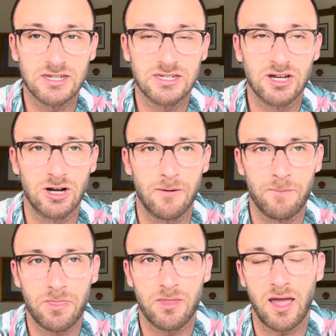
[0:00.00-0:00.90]
this year.
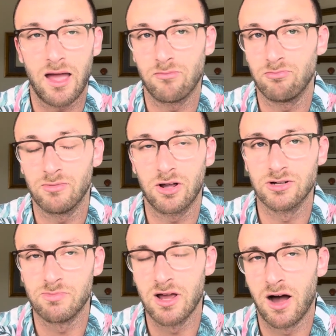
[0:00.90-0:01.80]
And it
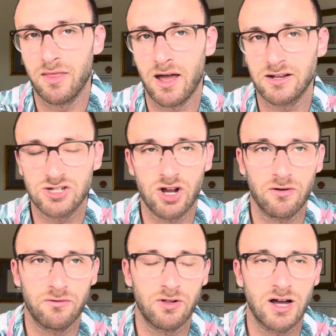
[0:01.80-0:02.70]
goes beyond that as a
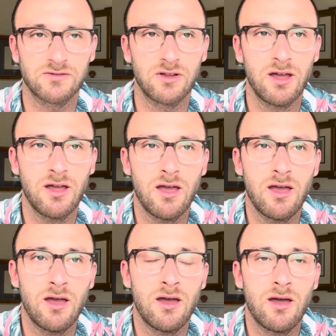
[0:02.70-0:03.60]
general philosophy.
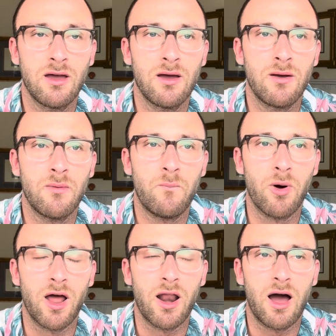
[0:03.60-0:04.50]

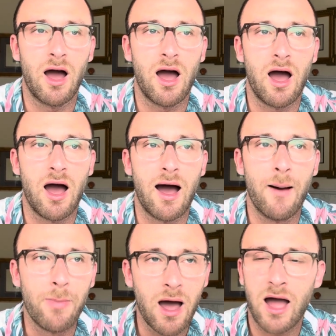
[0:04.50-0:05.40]
But
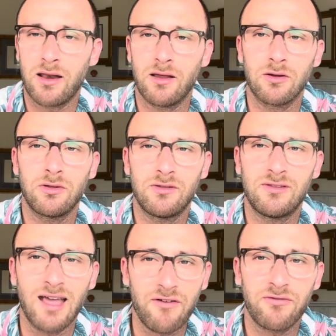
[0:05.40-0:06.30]
I'm not,
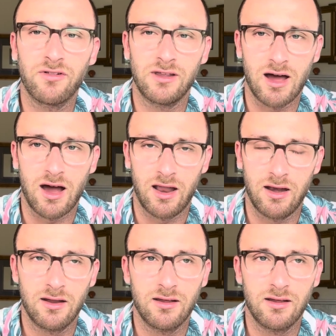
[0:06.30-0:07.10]
definitely not